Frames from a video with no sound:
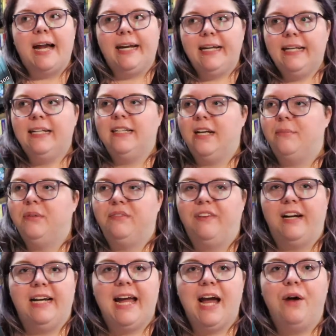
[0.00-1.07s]
And come to
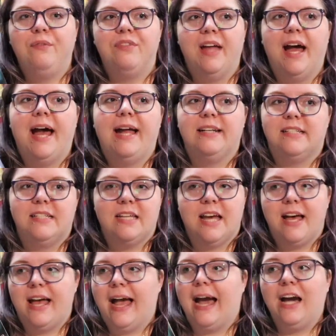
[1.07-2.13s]
find out that uh,
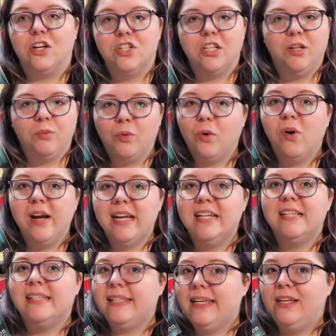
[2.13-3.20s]
actually Rory
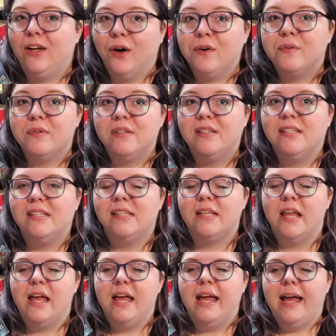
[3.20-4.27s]
can see
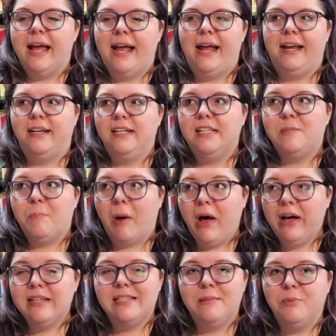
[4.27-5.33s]
ghosts. And it's
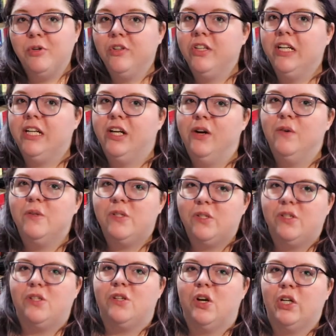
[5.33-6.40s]
possible that
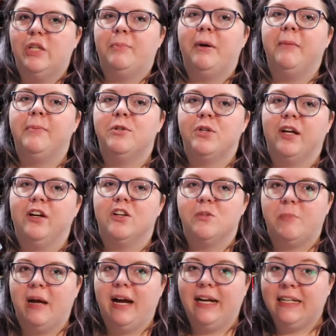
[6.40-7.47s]
ghosts are the perpetrators
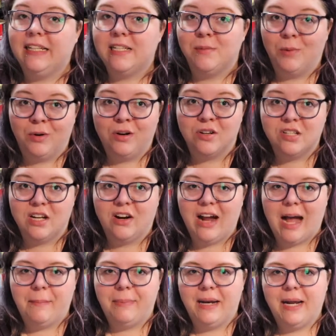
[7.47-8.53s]
behind these murders that are
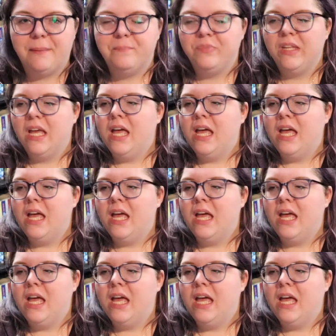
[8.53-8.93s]
happening.